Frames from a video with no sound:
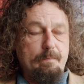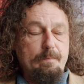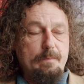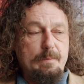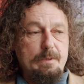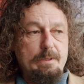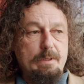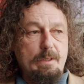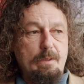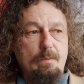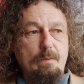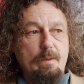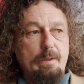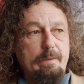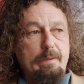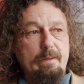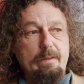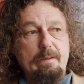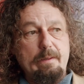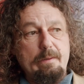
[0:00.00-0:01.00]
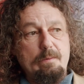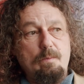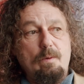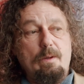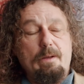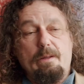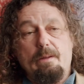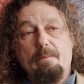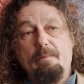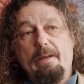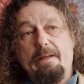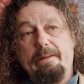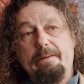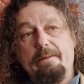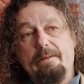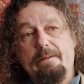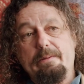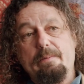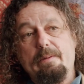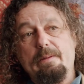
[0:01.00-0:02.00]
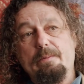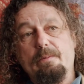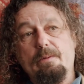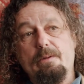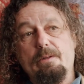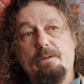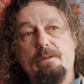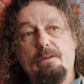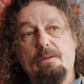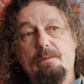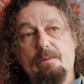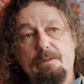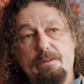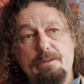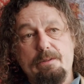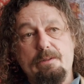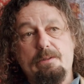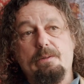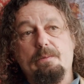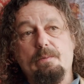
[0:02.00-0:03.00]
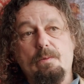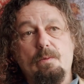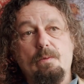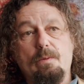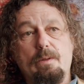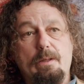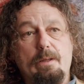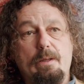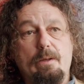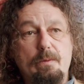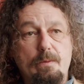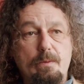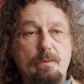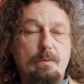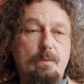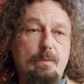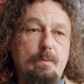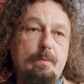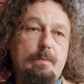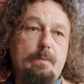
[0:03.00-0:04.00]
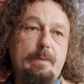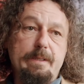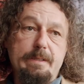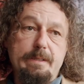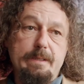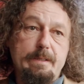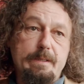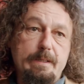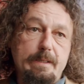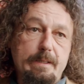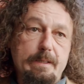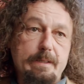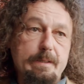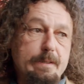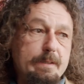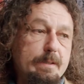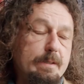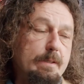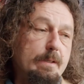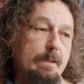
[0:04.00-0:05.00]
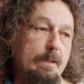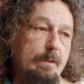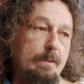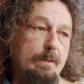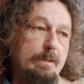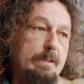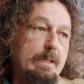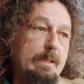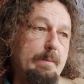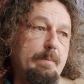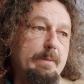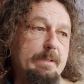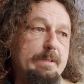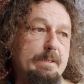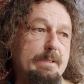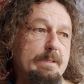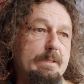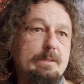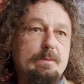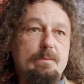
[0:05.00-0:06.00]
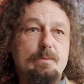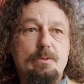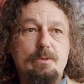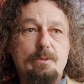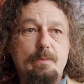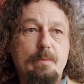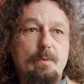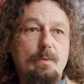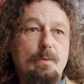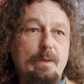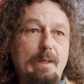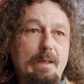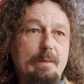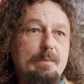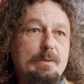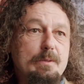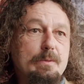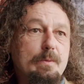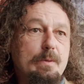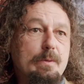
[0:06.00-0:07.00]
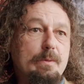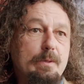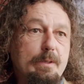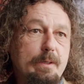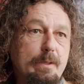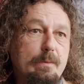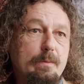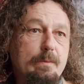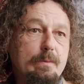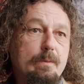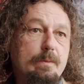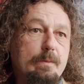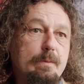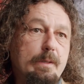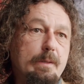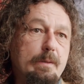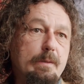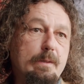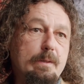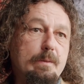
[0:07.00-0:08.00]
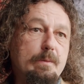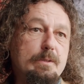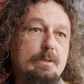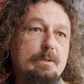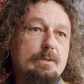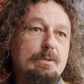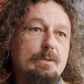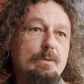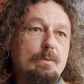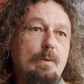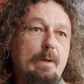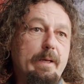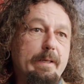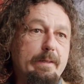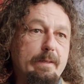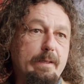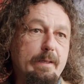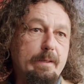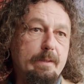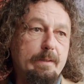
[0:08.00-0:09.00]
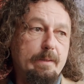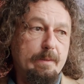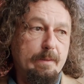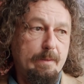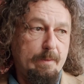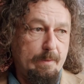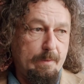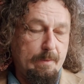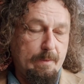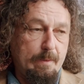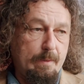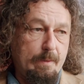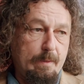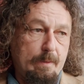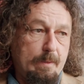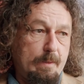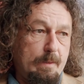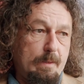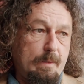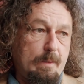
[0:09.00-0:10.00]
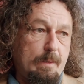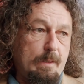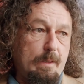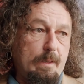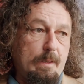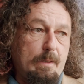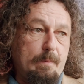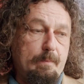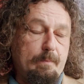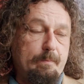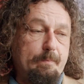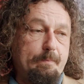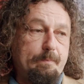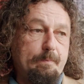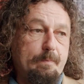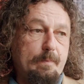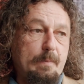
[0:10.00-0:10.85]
So I think that's one of the main things people can do, is to support their local businesses, you know, because their businesses will support them as well, you know. It was a two-way thing. And